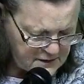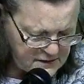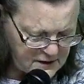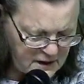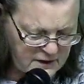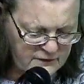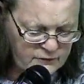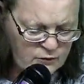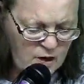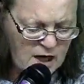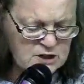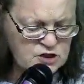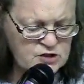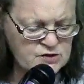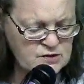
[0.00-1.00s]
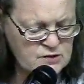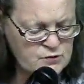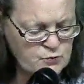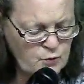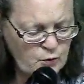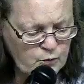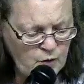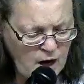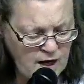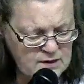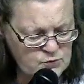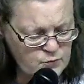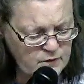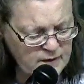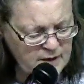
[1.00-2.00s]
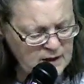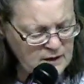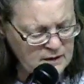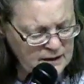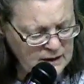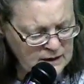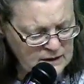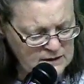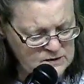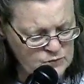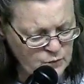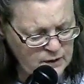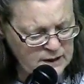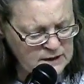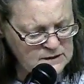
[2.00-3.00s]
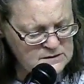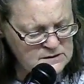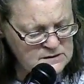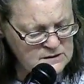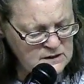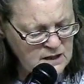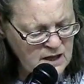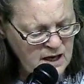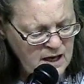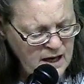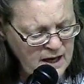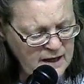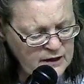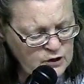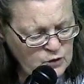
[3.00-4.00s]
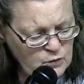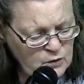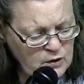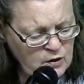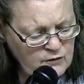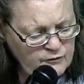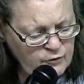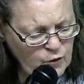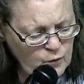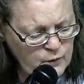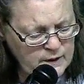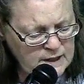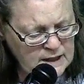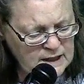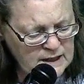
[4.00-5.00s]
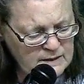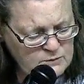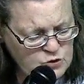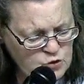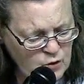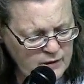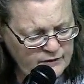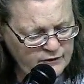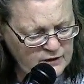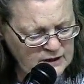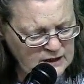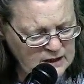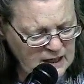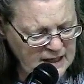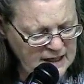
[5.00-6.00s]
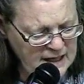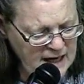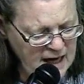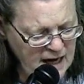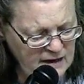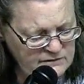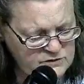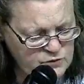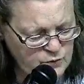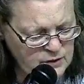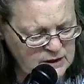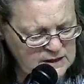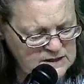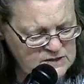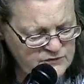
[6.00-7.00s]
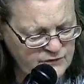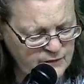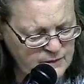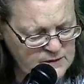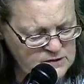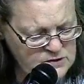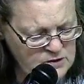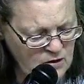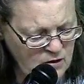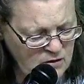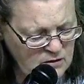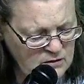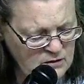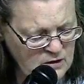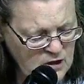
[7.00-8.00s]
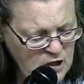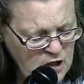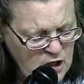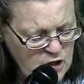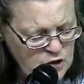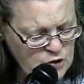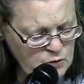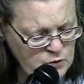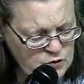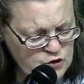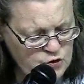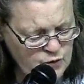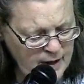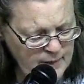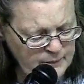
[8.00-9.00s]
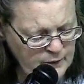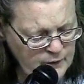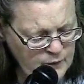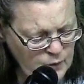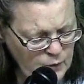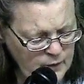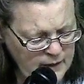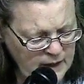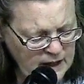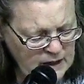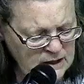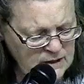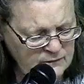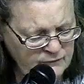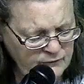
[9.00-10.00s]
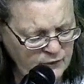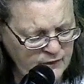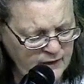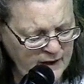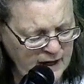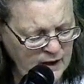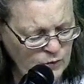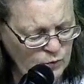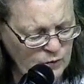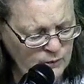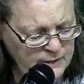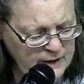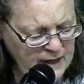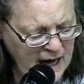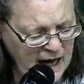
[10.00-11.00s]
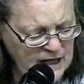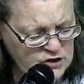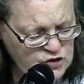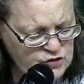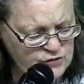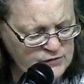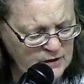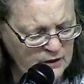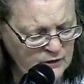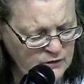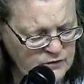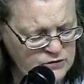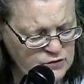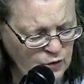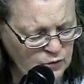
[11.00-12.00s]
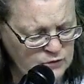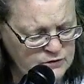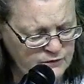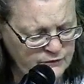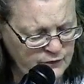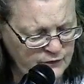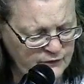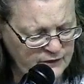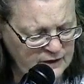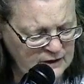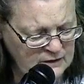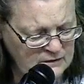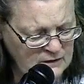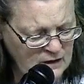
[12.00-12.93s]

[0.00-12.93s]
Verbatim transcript: Sun of Righteousness will rise with healing in its wings, and you will go forward and leap joyfully like calves released from the stall. You will trample the wicked, for they will be ashes under the soles of your feet.